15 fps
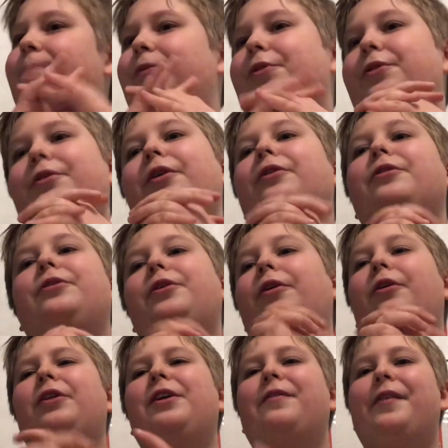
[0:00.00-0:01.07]
You don't
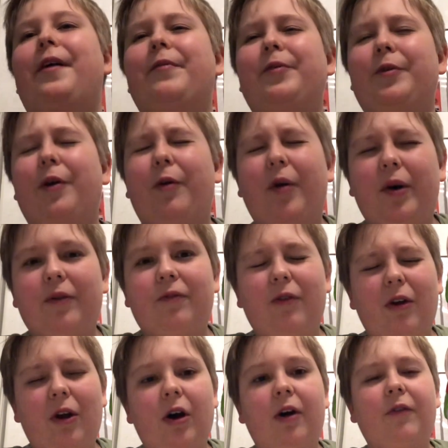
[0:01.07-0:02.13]
even have to go out for
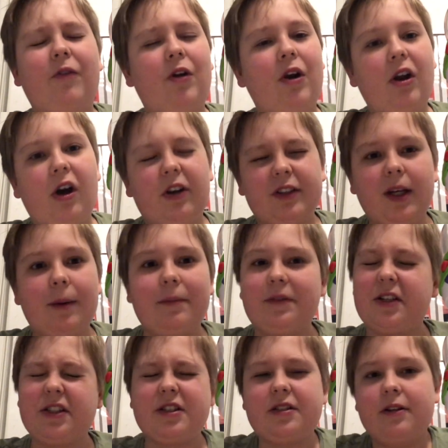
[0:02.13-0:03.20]
a long time,
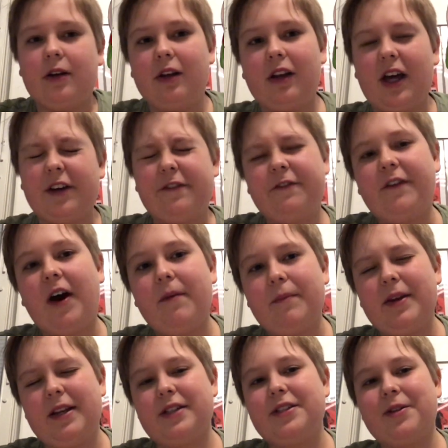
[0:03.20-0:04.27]
just only like 5
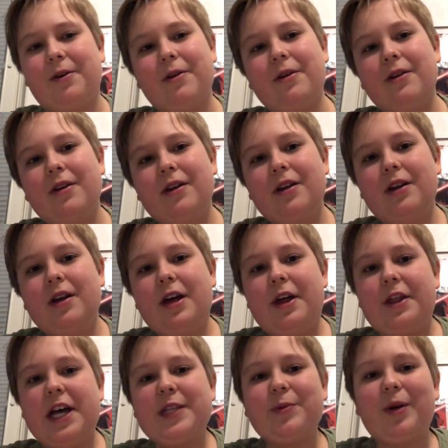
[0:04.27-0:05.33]
minutes. So
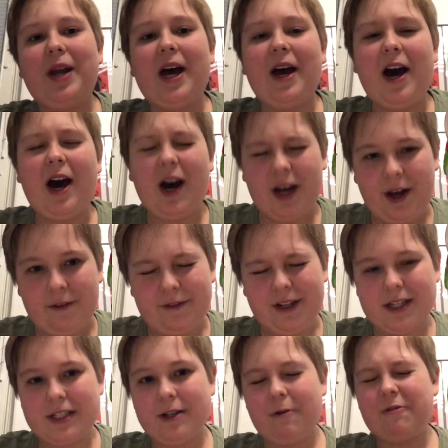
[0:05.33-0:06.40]
that's what I have
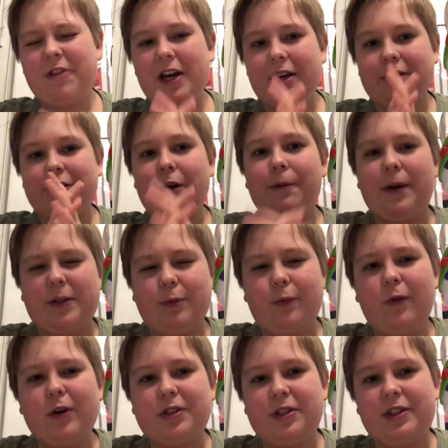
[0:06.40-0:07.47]
done. So thank you so much for
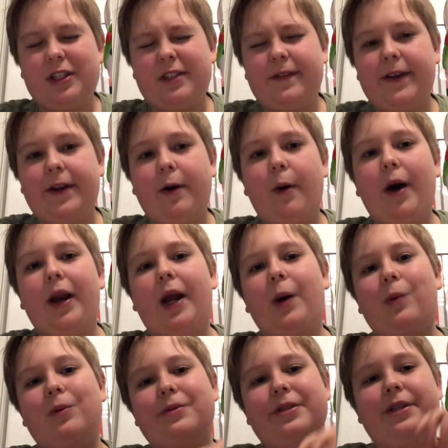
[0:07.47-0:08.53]
watching this video, and I
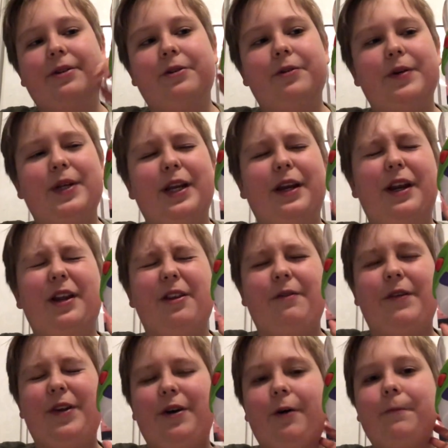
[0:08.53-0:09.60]
will see you in another
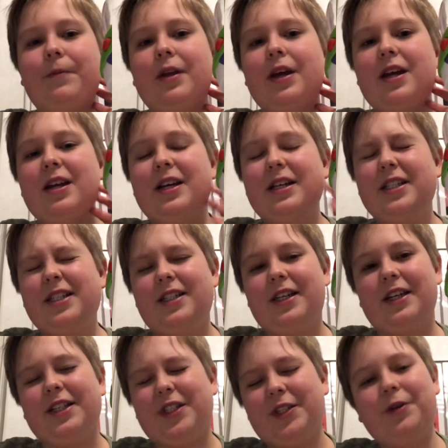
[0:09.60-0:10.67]
video. See
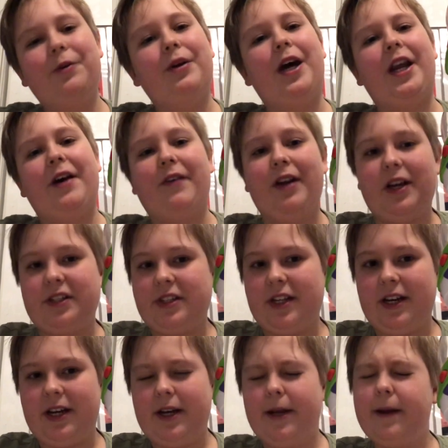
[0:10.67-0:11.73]
you soon, and have a nice
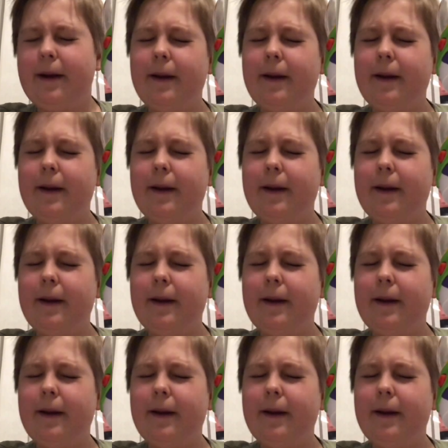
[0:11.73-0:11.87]
day.